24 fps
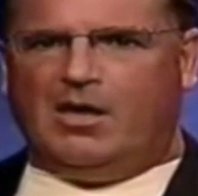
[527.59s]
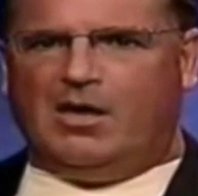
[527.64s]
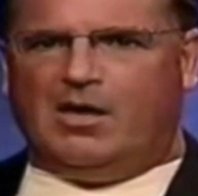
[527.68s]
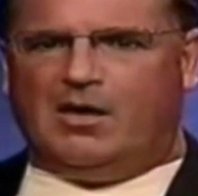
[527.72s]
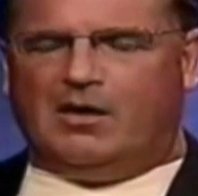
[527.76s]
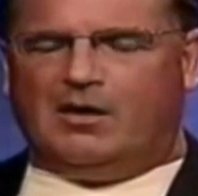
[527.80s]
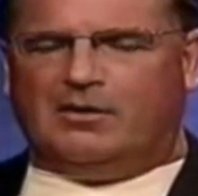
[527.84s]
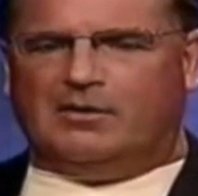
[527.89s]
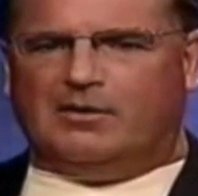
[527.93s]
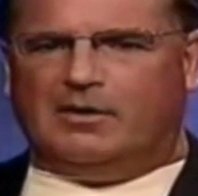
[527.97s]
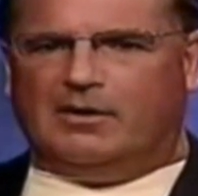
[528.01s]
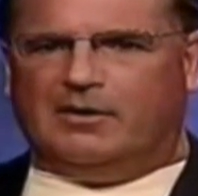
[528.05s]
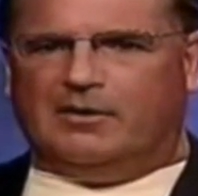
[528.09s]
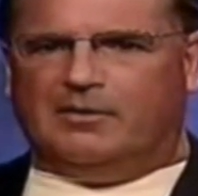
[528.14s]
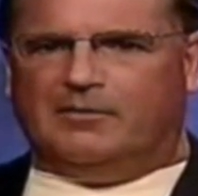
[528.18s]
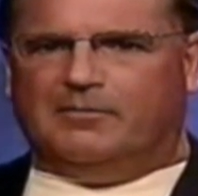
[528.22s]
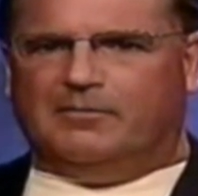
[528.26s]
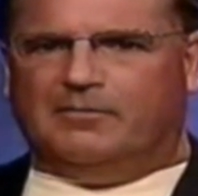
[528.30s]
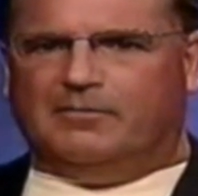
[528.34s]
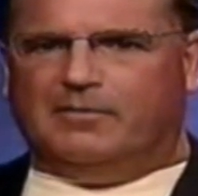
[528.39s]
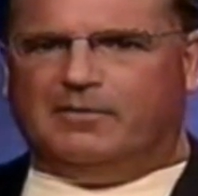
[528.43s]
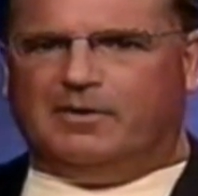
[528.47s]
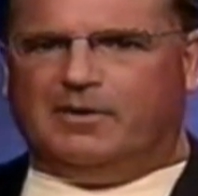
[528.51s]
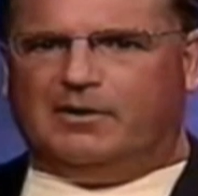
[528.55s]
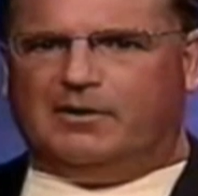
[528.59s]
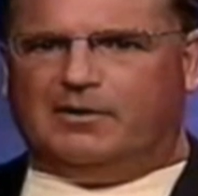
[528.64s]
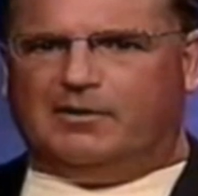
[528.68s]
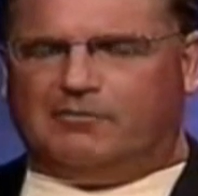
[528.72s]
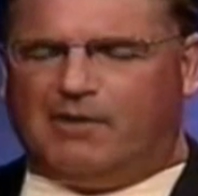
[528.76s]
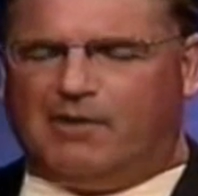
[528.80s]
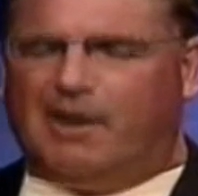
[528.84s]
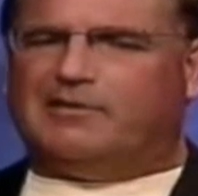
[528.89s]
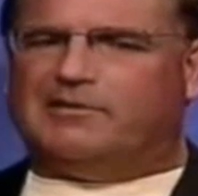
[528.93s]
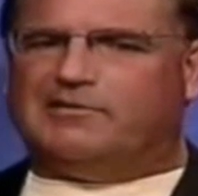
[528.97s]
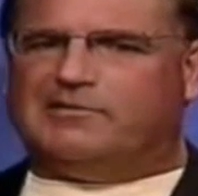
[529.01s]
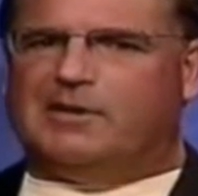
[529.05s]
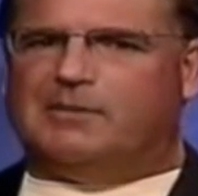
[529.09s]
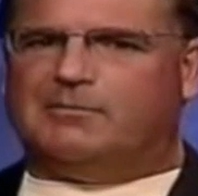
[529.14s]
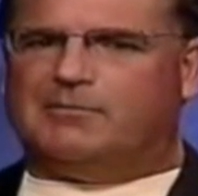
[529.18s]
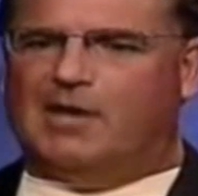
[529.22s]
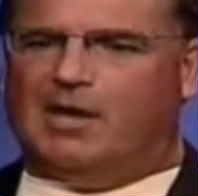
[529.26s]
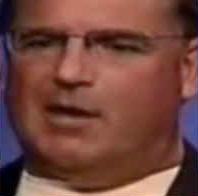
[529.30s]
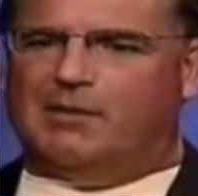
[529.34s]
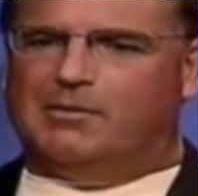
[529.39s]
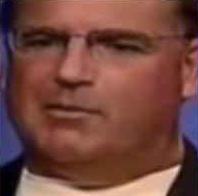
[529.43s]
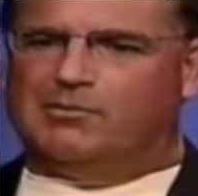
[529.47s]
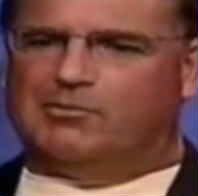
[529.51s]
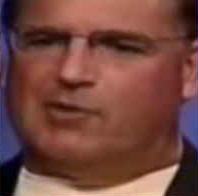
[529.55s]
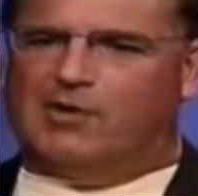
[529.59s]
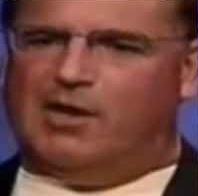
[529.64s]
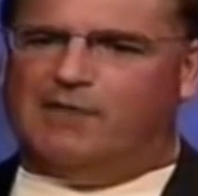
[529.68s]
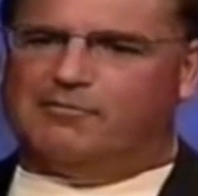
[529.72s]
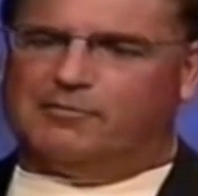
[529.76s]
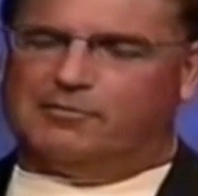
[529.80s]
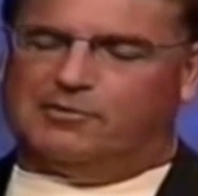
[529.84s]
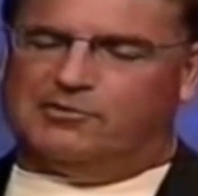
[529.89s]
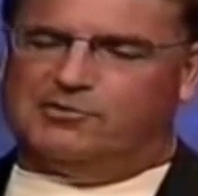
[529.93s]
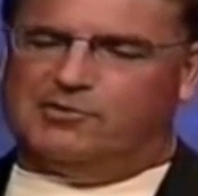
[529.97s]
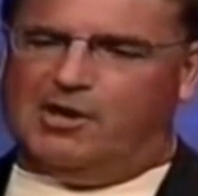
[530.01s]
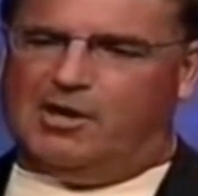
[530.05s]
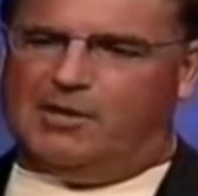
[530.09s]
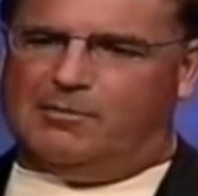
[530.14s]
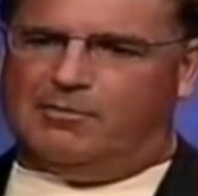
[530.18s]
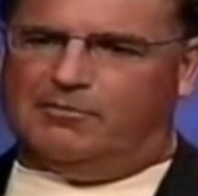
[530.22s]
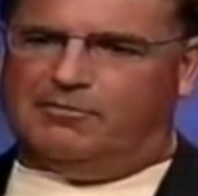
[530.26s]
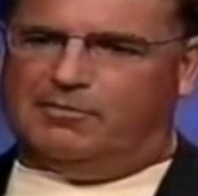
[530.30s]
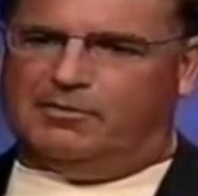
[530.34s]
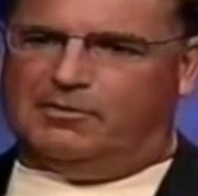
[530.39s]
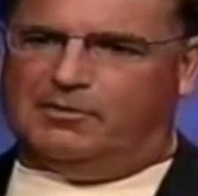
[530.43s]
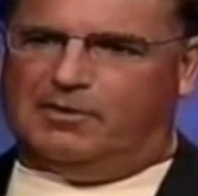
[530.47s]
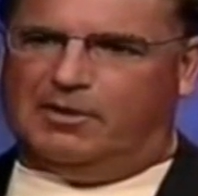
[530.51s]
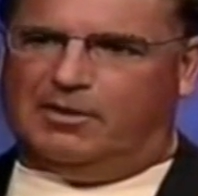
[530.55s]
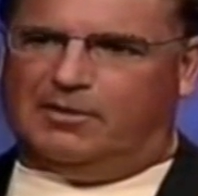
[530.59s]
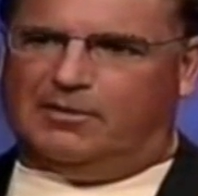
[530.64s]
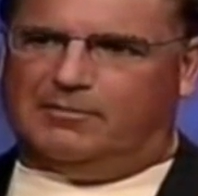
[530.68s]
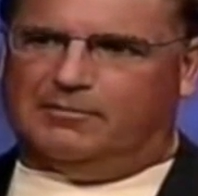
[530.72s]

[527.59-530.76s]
And around the same time, he was offered the job of the